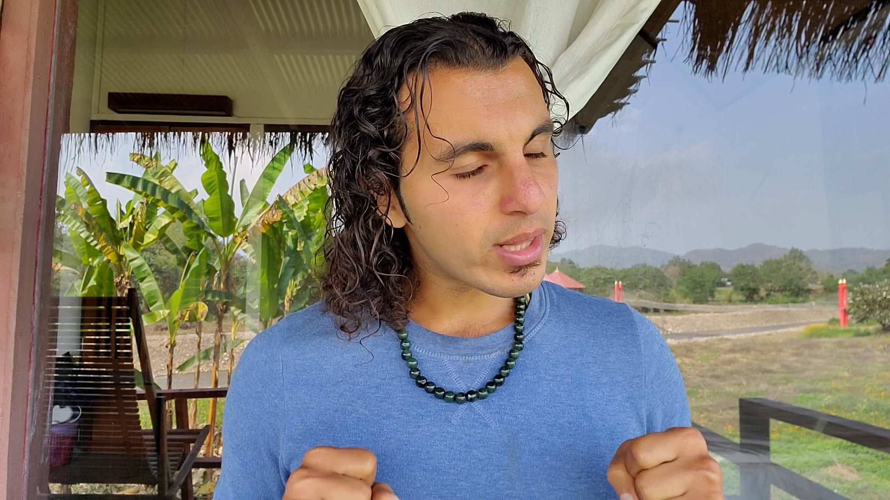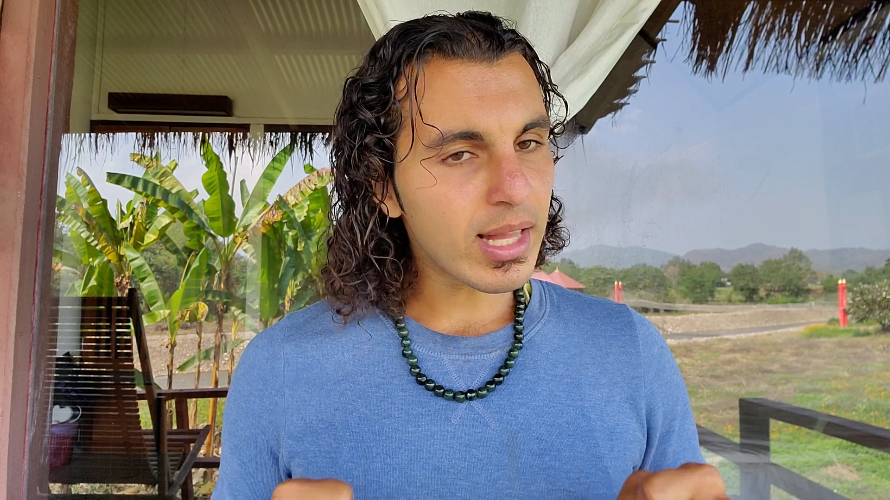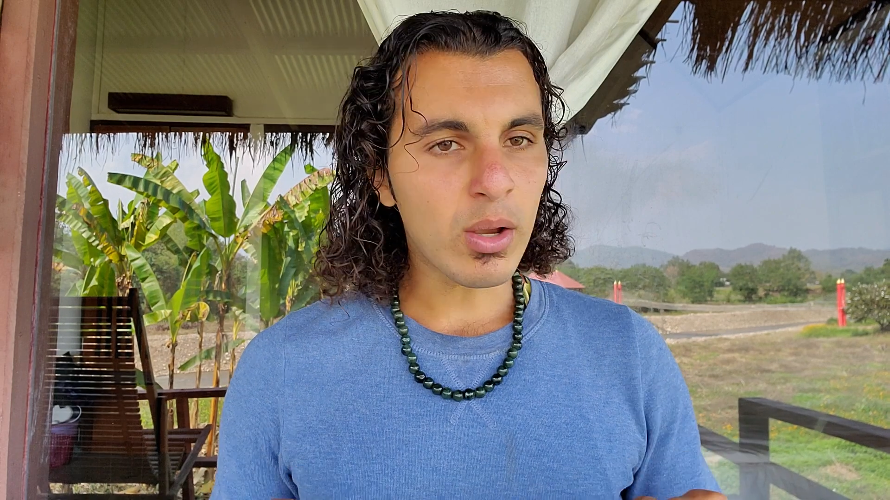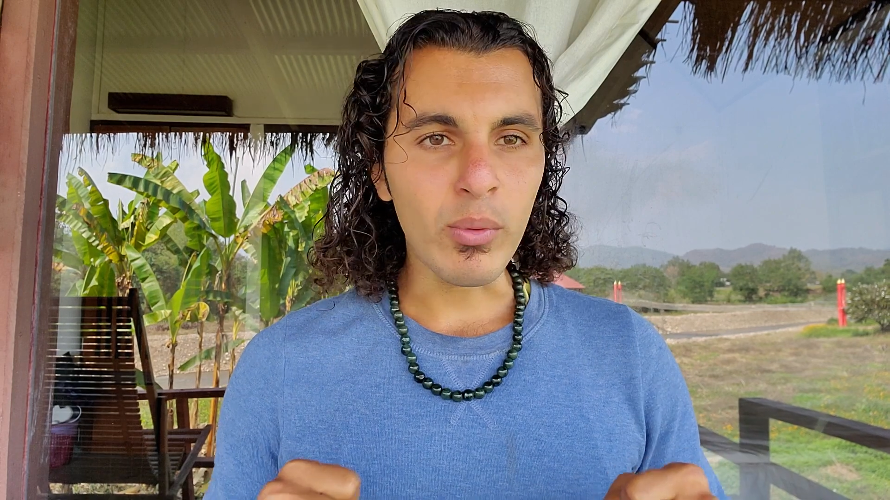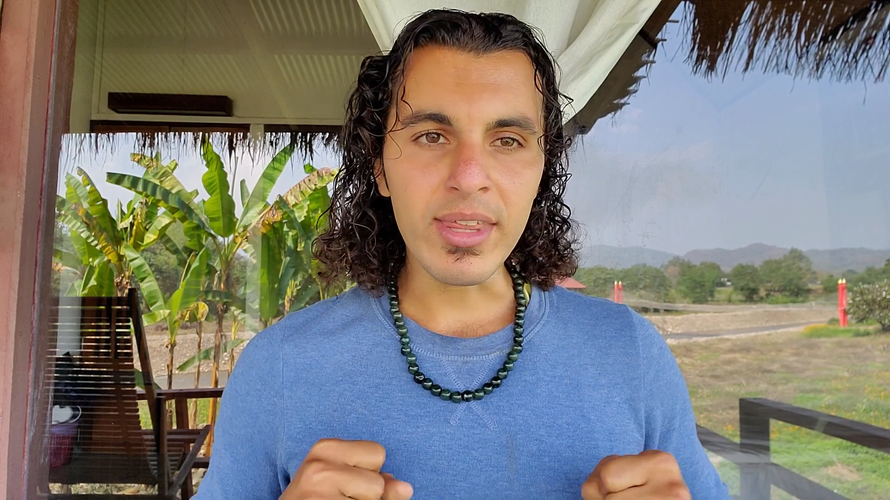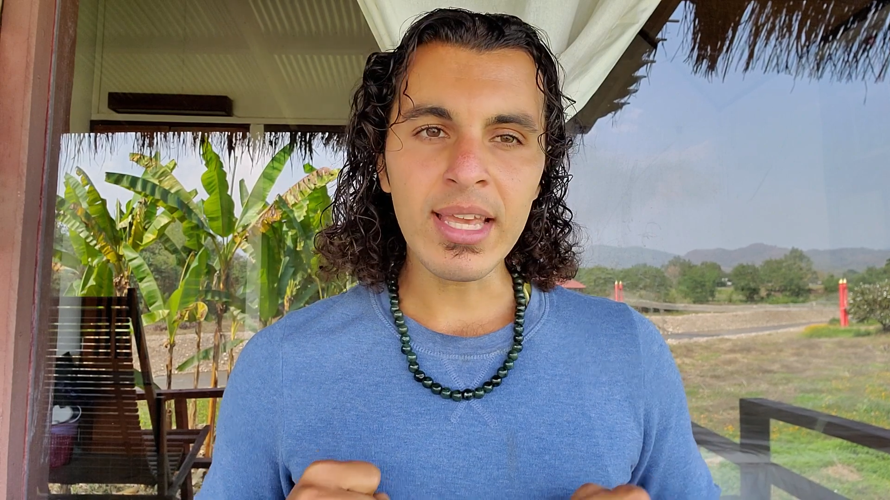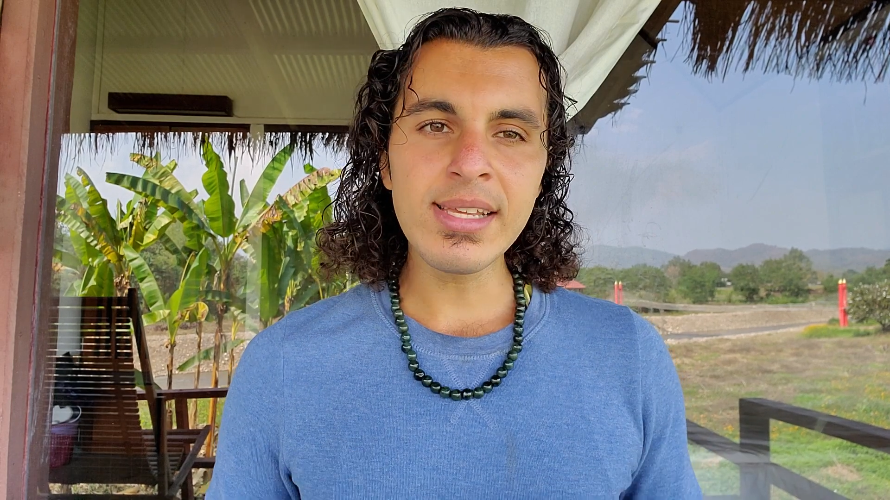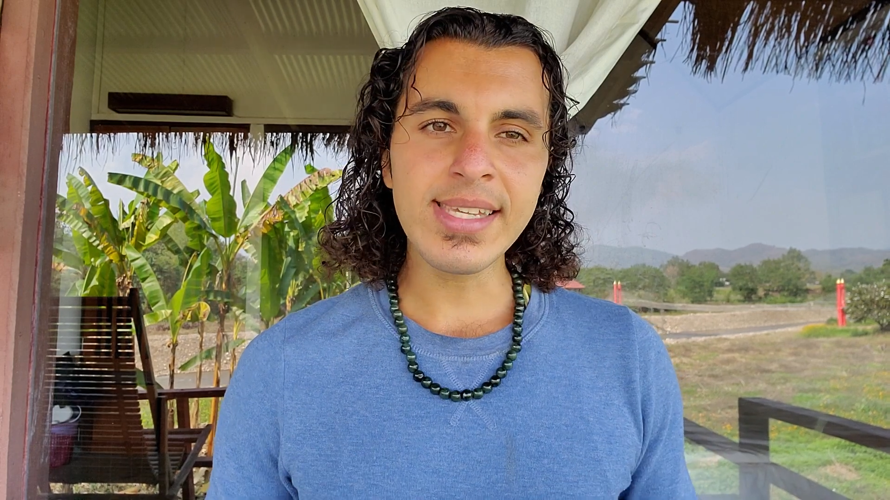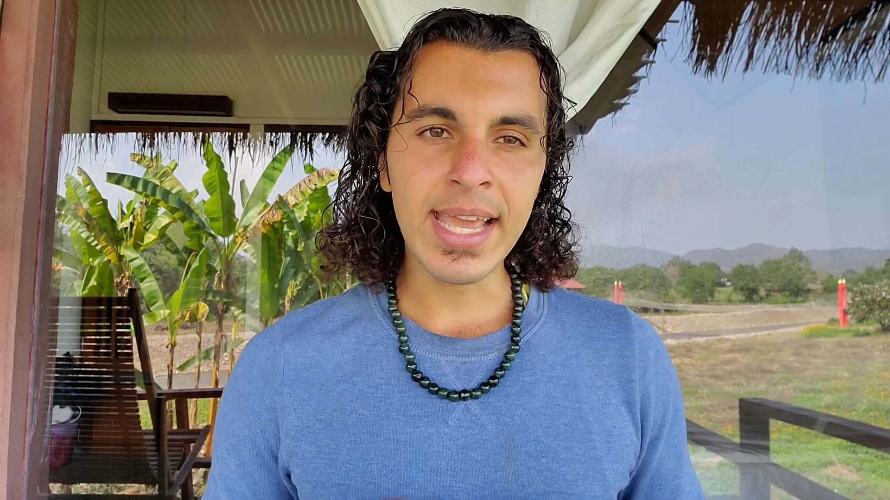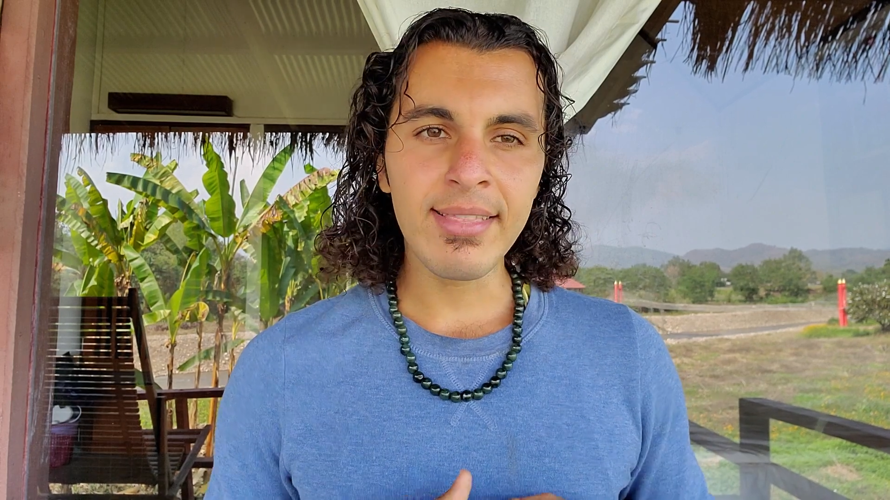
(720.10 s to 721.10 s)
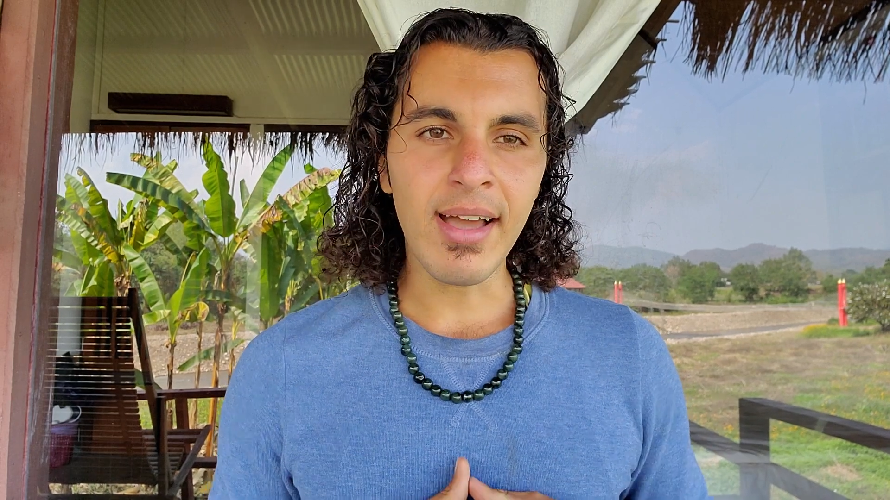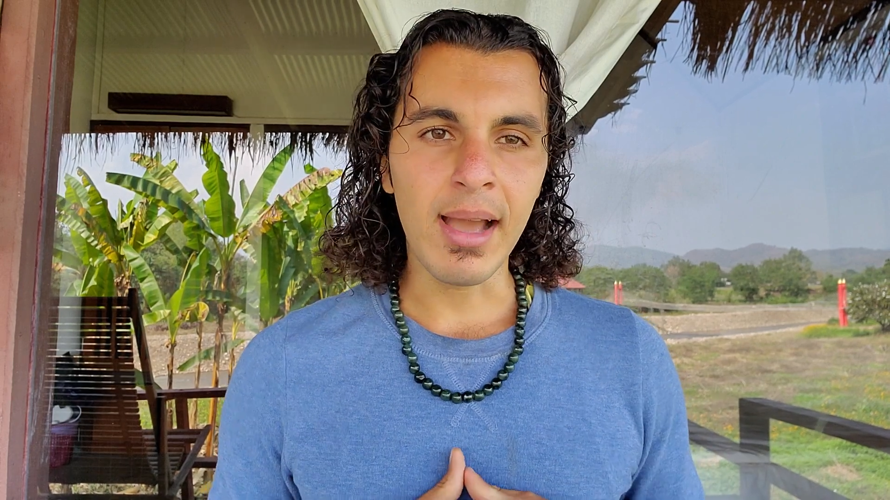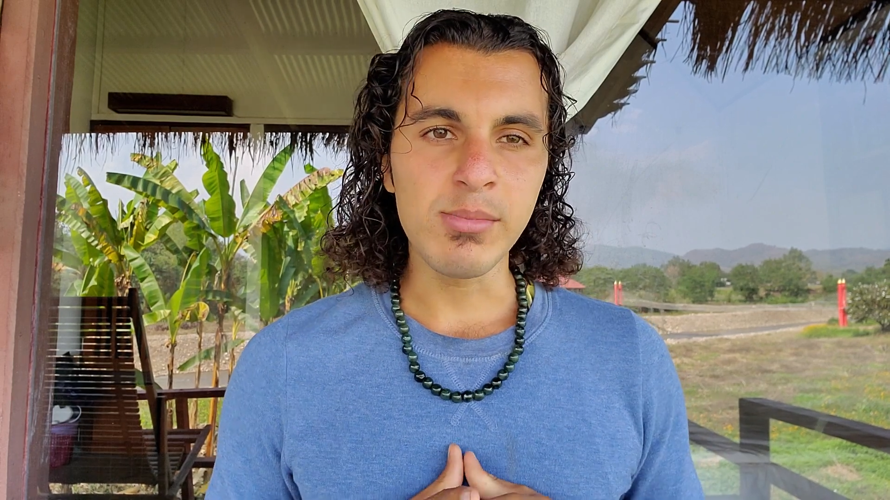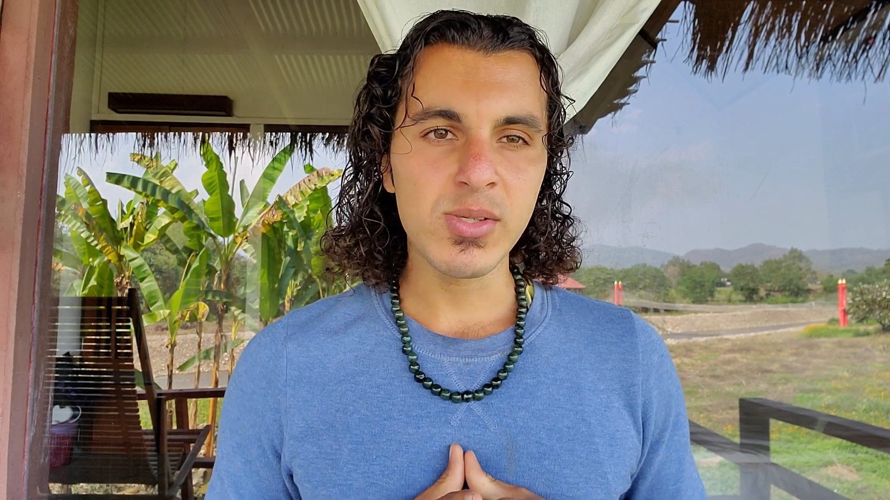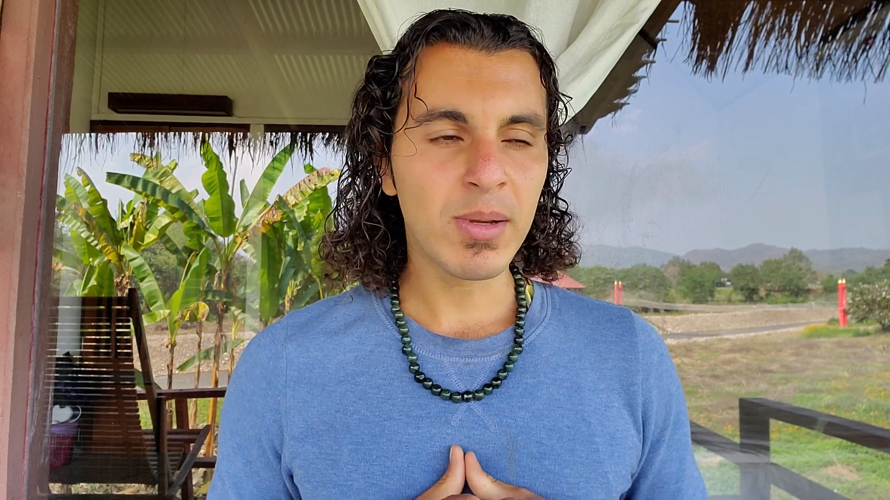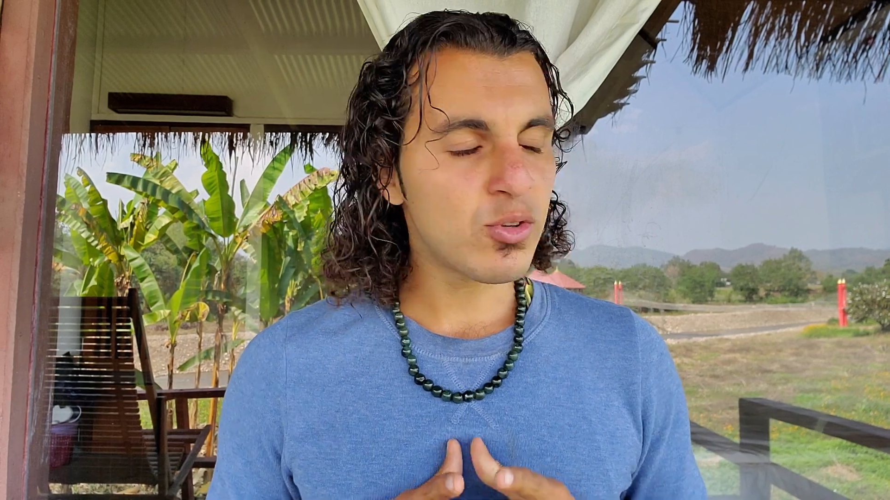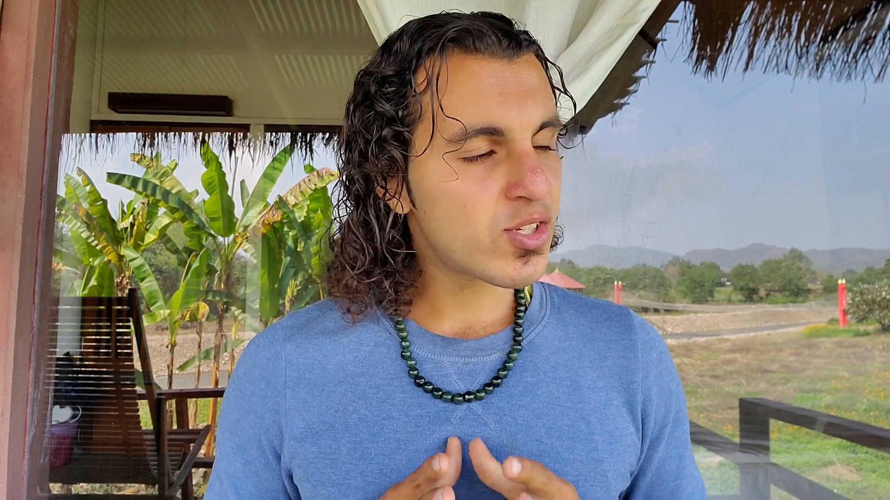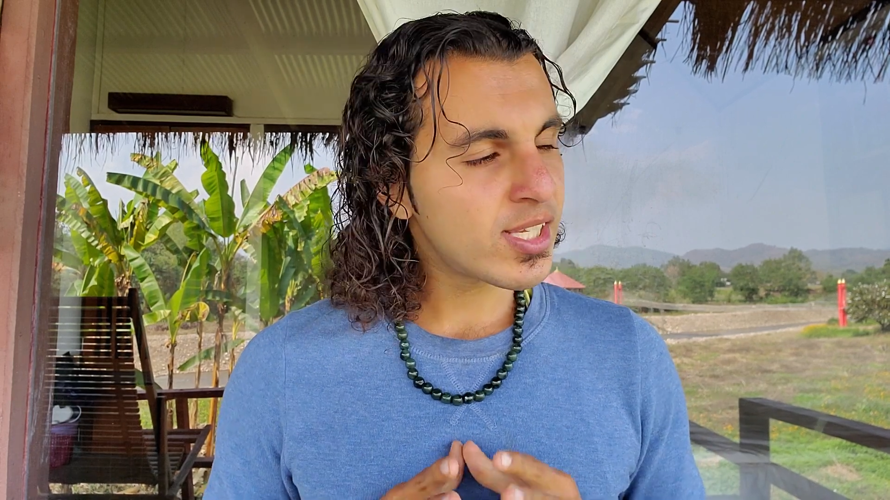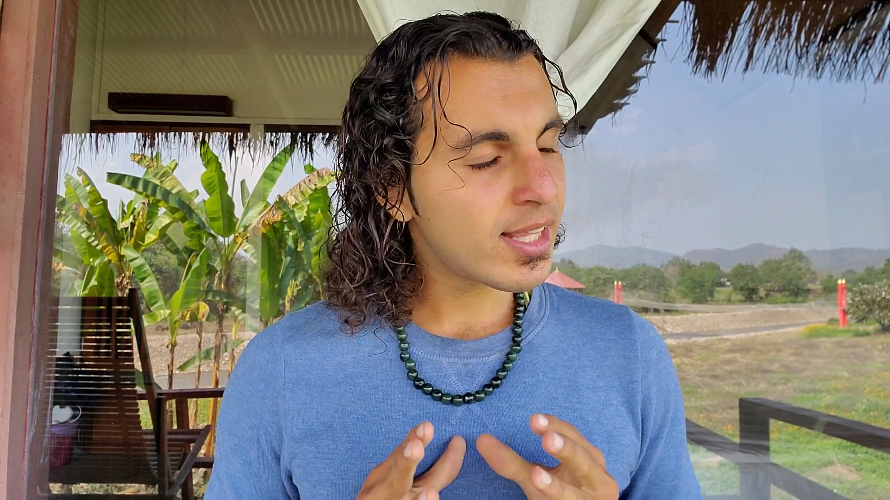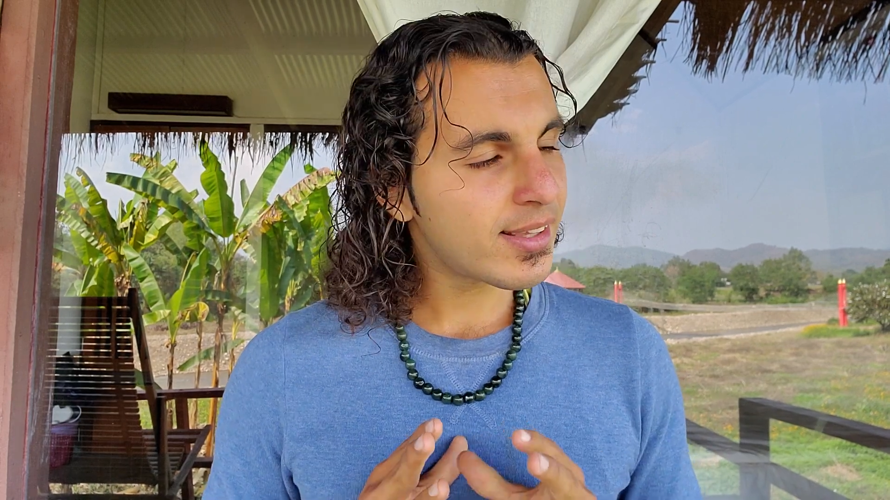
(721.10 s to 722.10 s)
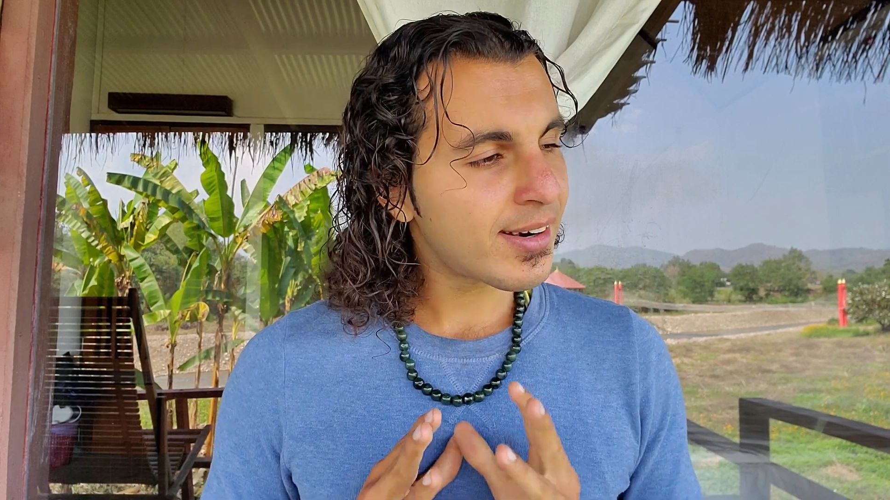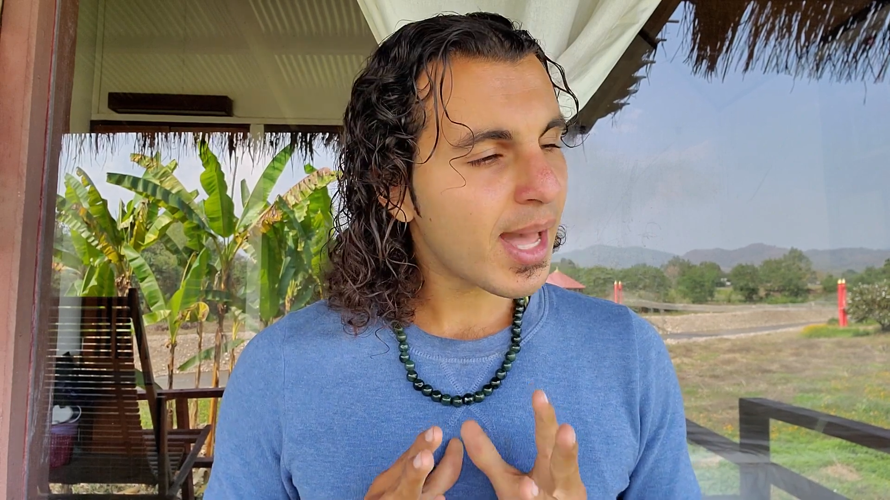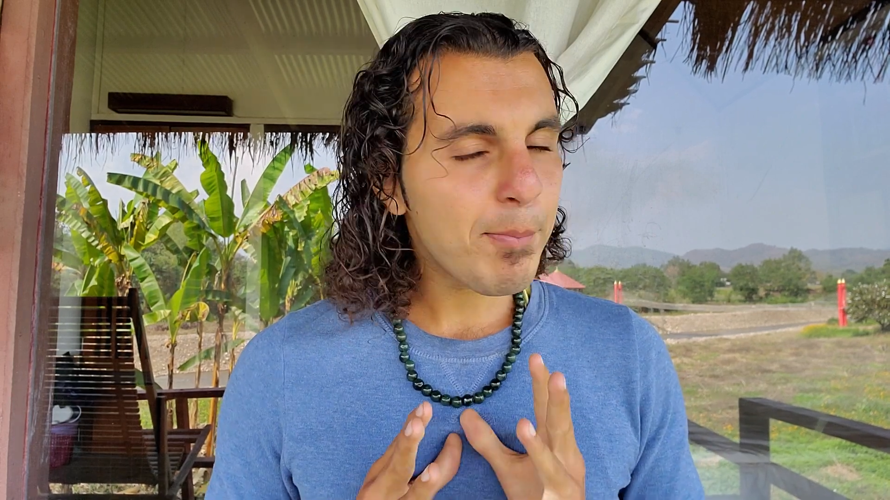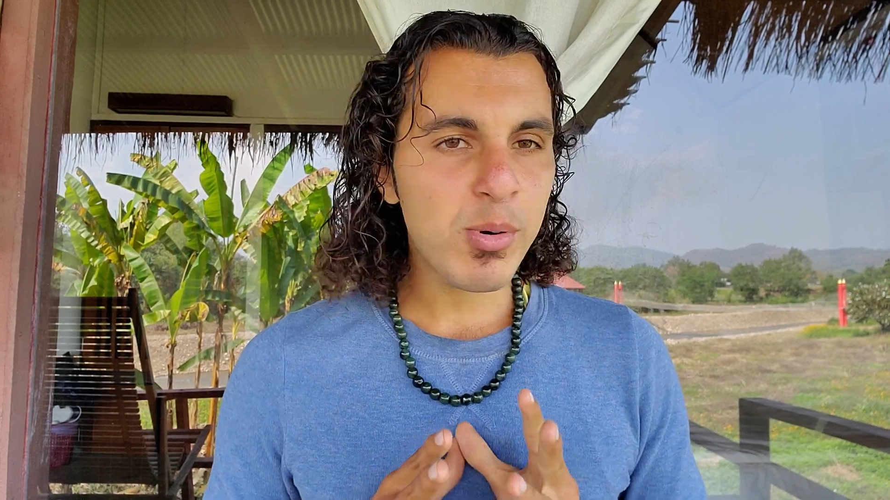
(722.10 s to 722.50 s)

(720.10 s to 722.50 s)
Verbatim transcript: it like with ease eight times but you see that they're not